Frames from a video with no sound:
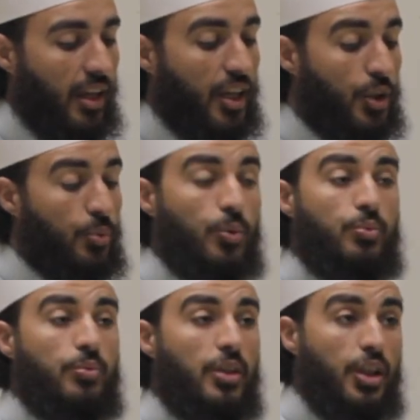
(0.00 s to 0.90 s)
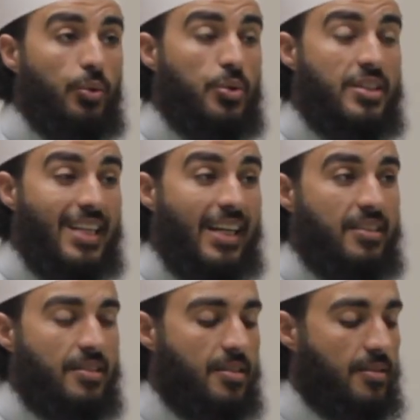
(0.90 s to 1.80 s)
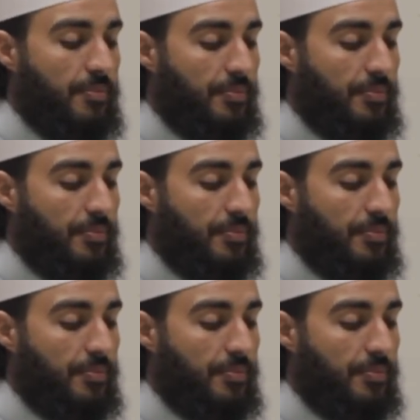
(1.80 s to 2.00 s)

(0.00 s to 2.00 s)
equal status